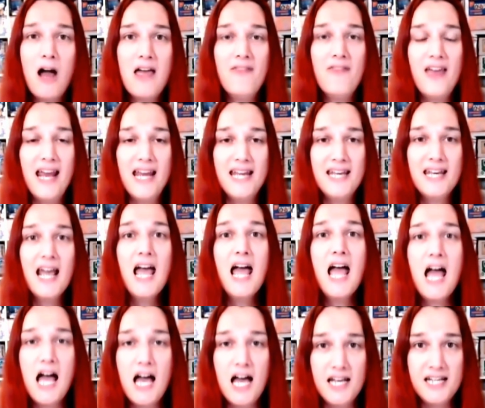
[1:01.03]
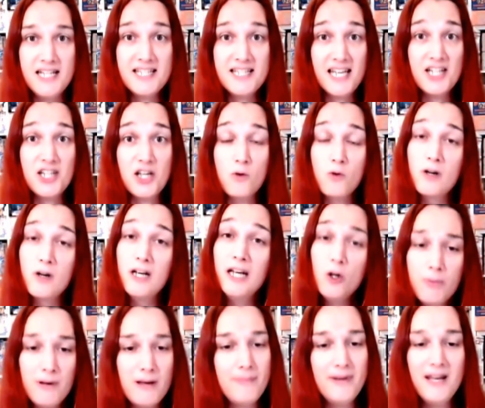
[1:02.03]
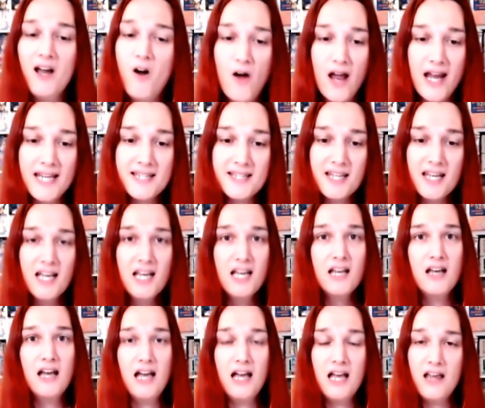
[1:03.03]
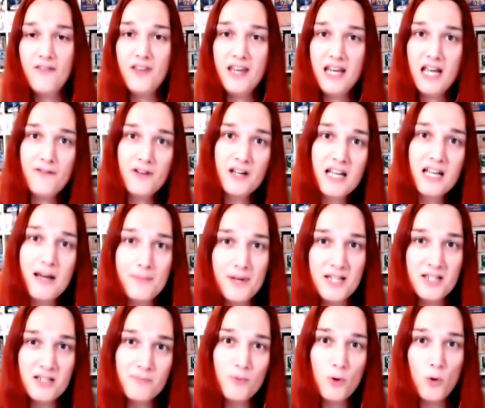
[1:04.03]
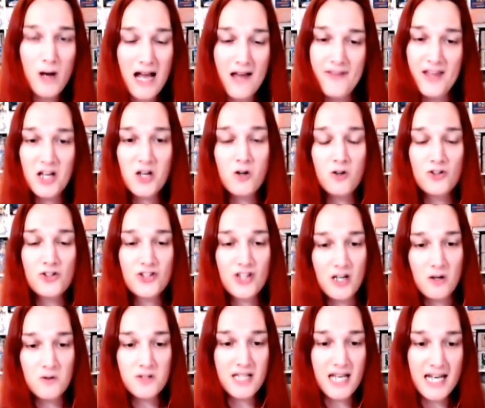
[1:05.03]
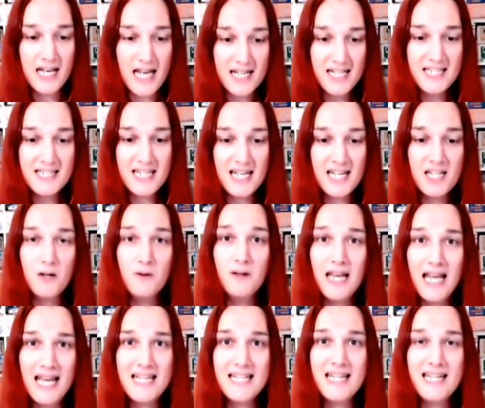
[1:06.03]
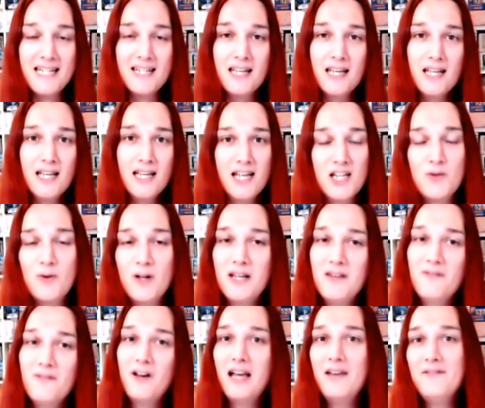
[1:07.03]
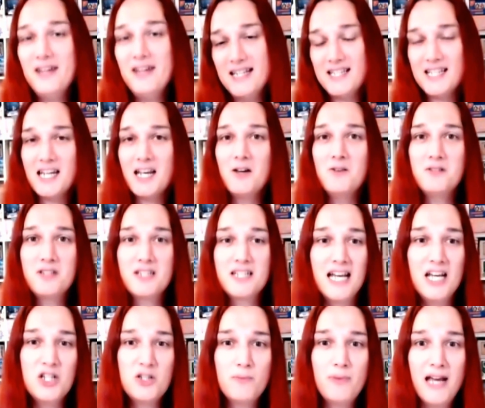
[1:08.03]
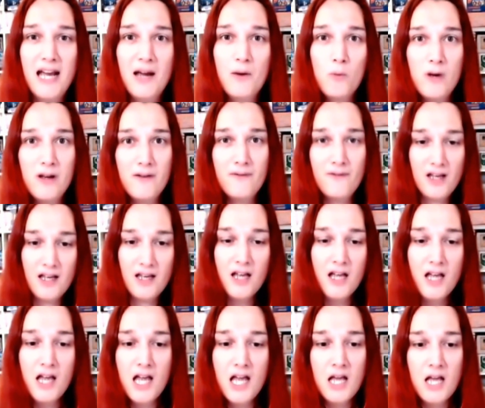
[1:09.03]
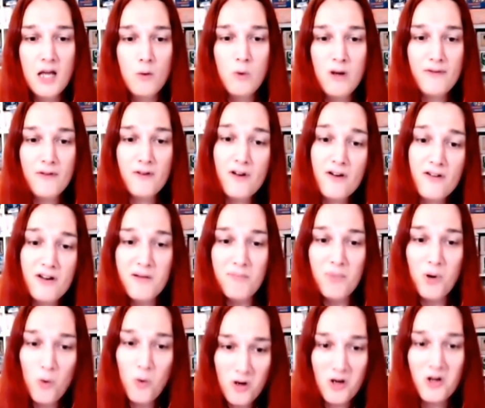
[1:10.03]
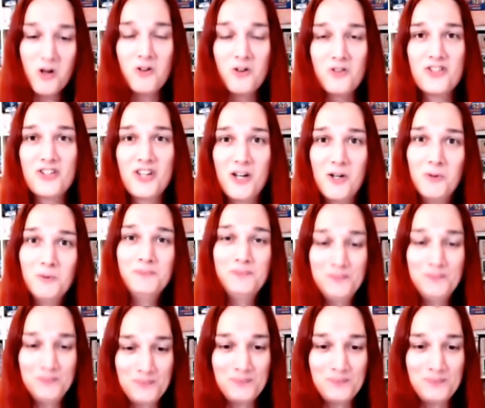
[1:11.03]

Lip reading: by then, Nintendo were a little bit behind. The other companies had brought out their consoles, and Nintendo landed 25 years ago today in Japan with a very important console.